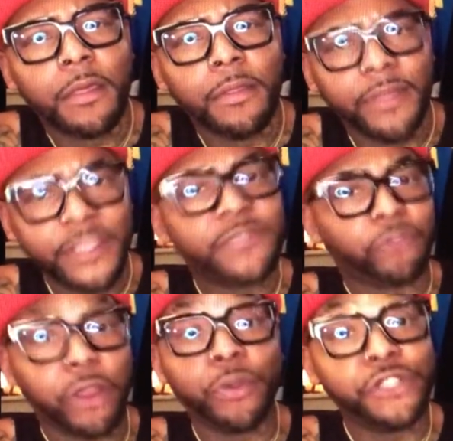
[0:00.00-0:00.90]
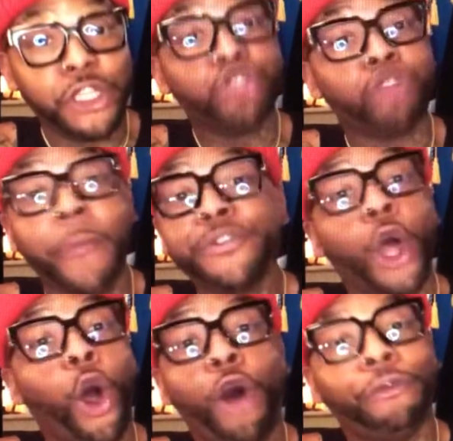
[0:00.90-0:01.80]
This frequency
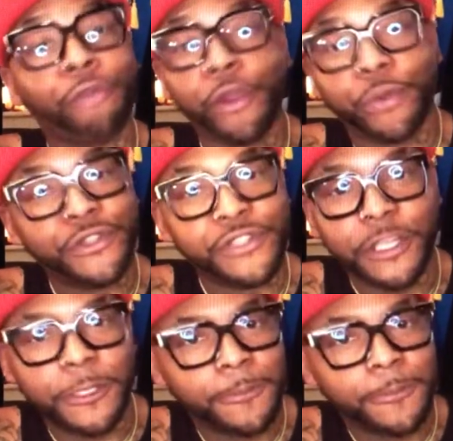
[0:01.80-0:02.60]
trumps all frequency.